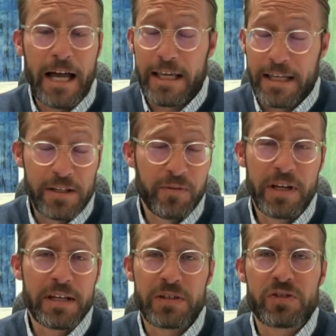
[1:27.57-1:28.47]
And uh,
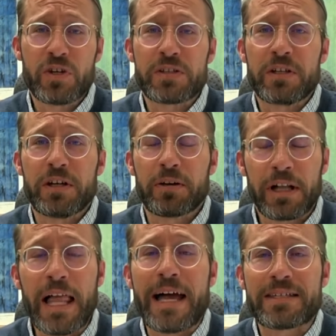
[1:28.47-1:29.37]
NVIDIA is just a, a
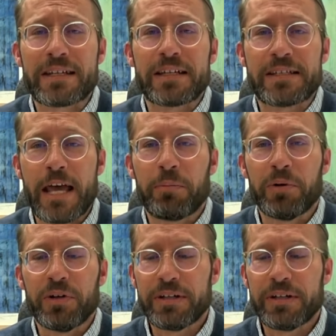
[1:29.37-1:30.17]
classic example.